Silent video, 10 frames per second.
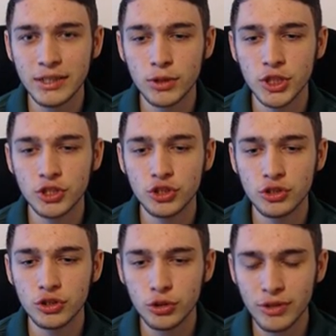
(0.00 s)
It was just
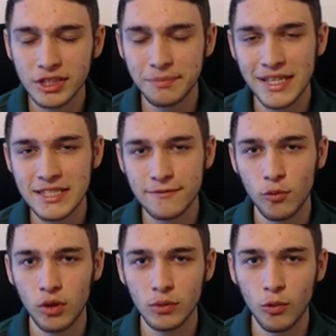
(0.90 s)
too expensive for
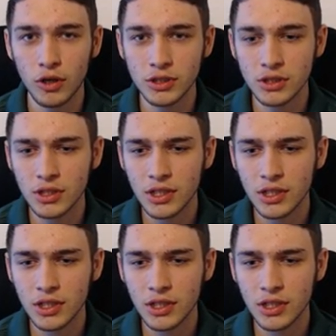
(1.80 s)
what it was.